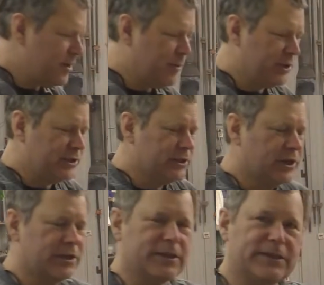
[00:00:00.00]
and you put these
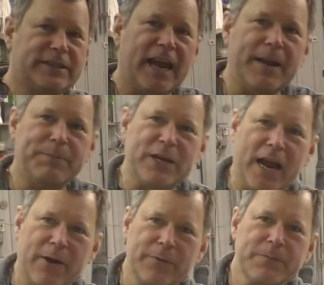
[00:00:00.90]
little this tape
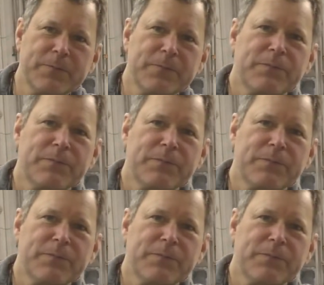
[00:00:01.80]
down.